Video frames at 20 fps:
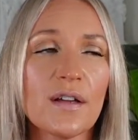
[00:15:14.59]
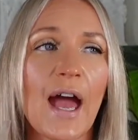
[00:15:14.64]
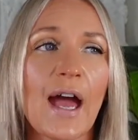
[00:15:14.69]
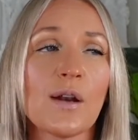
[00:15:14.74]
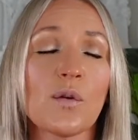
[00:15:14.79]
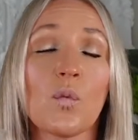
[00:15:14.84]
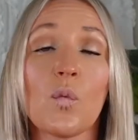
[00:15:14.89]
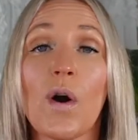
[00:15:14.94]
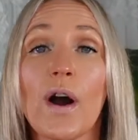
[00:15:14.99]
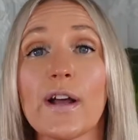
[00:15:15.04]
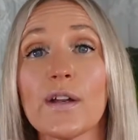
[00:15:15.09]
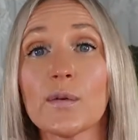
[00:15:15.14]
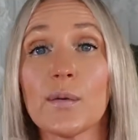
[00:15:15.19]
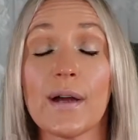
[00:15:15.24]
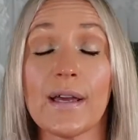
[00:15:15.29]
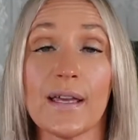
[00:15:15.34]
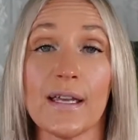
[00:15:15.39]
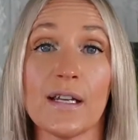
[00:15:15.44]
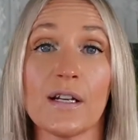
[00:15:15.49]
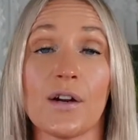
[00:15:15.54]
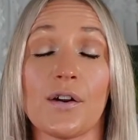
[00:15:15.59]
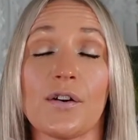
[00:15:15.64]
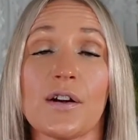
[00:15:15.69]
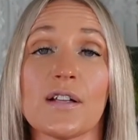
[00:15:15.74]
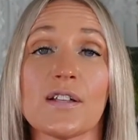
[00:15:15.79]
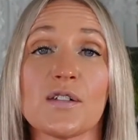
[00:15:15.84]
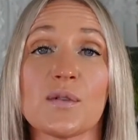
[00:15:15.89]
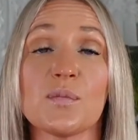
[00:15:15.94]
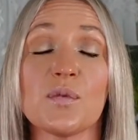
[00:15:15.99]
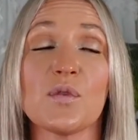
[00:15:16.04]
and why do I eat a green
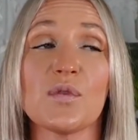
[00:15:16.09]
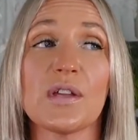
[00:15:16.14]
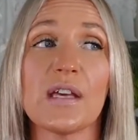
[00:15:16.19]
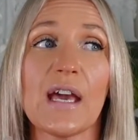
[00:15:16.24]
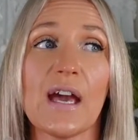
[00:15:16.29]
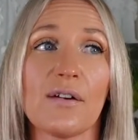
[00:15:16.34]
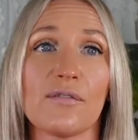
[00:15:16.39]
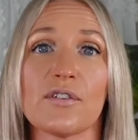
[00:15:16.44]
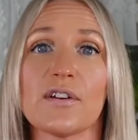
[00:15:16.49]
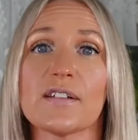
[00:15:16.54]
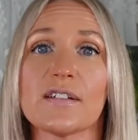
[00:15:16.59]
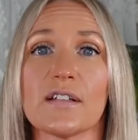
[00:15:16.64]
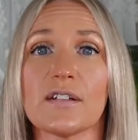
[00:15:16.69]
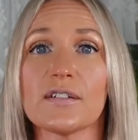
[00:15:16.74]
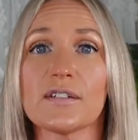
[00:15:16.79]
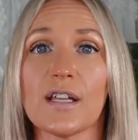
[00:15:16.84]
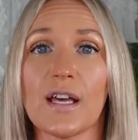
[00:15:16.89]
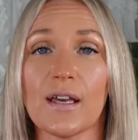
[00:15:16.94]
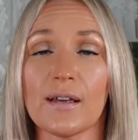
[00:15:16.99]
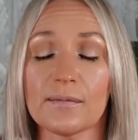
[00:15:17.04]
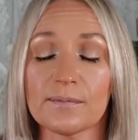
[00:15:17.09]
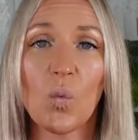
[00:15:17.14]
smoothie every single day?